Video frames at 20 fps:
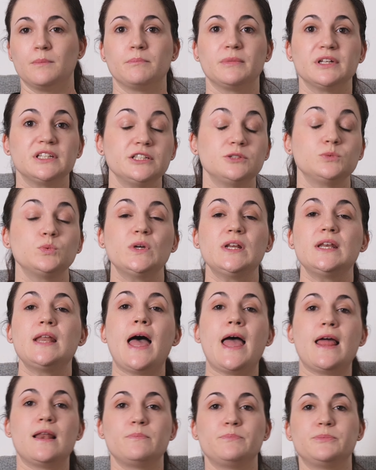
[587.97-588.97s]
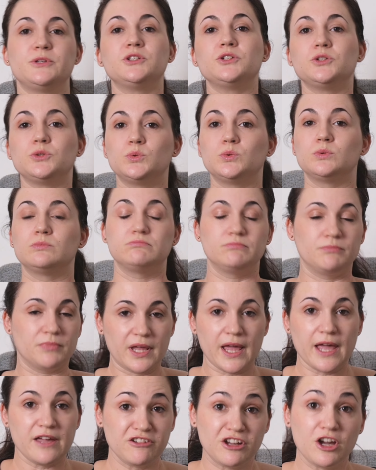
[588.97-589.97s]
But it will help you
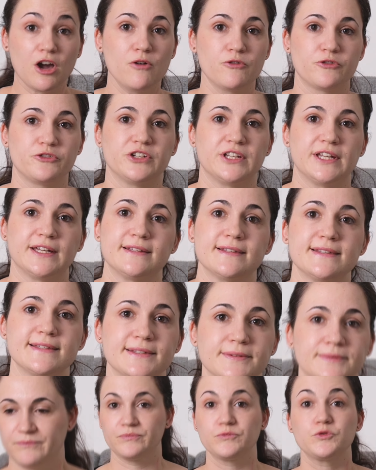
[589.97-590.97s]
gain confidence.